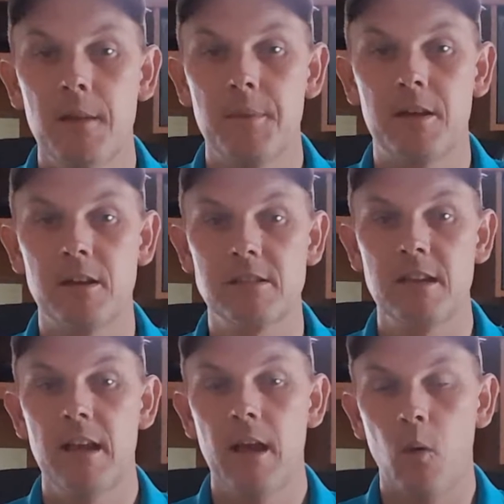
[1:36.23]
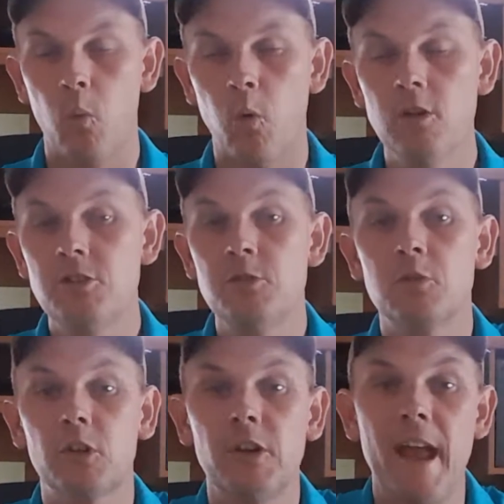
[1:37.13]
Because once
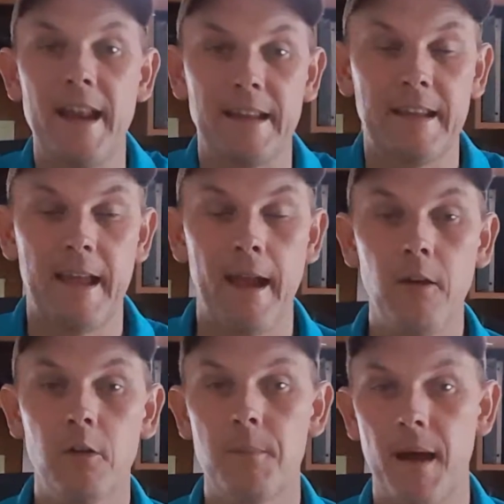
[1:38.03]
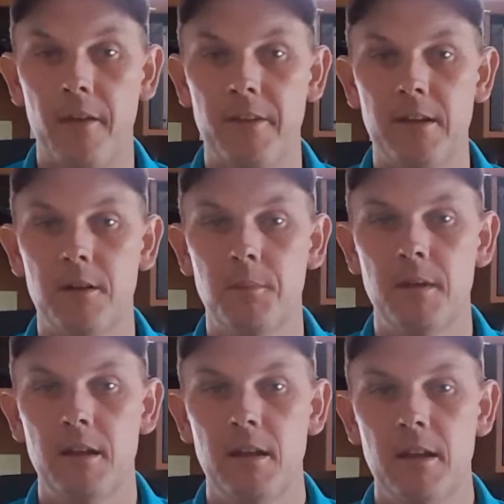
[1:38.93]
you learn how to care about them,
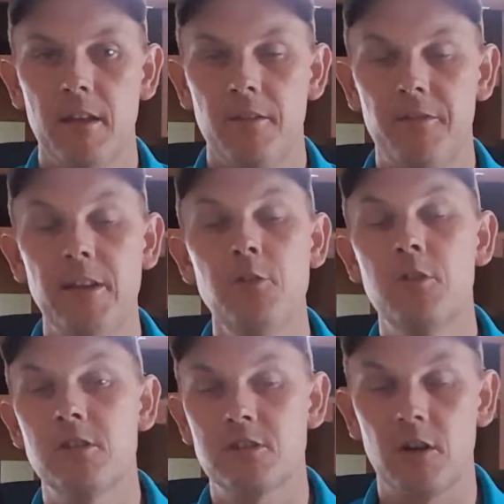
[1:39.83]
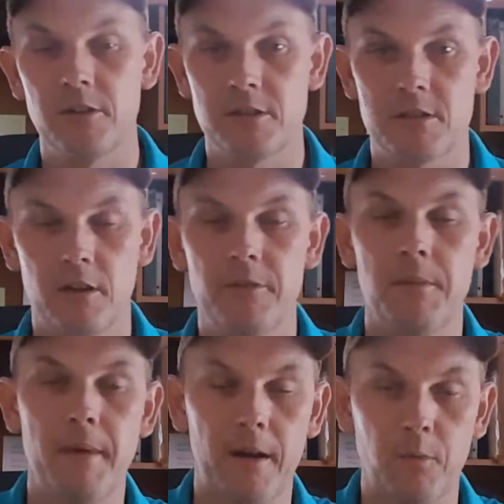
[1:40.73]
then you can start to serve
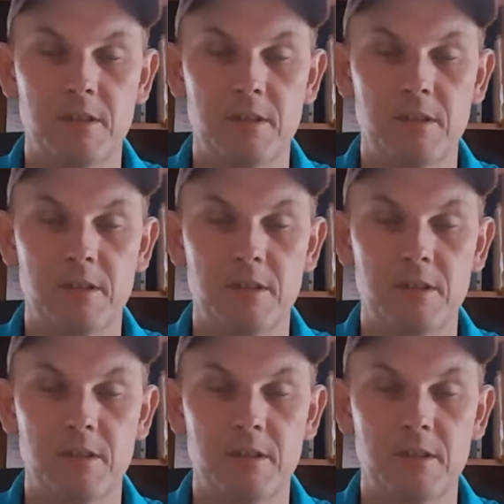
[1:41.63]
them better.